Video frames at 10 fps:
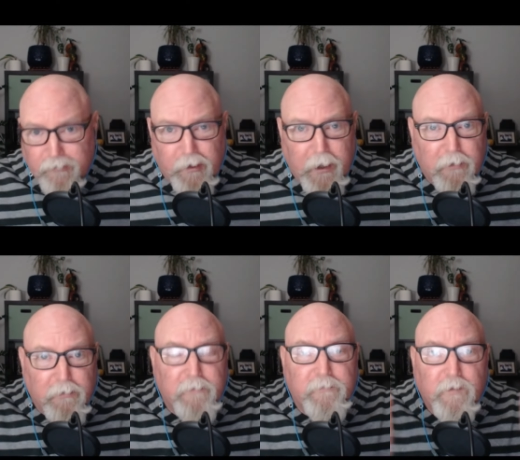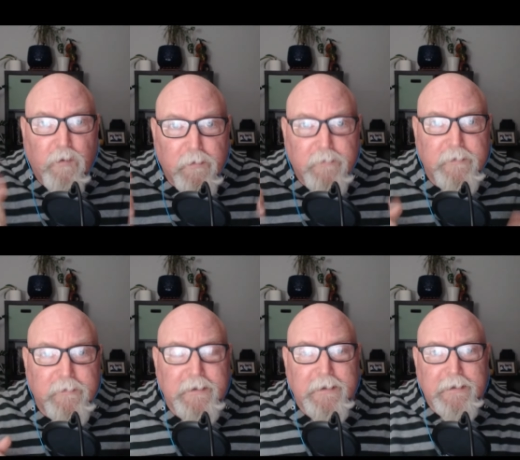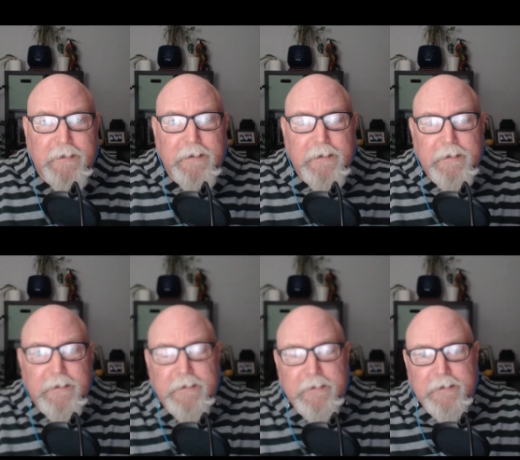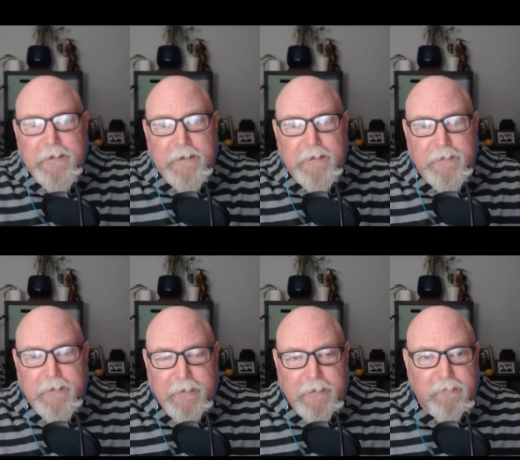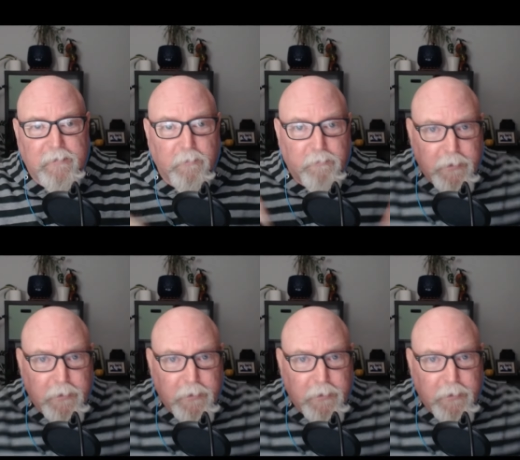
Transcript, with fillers: to the channel, of course, is in uh, the links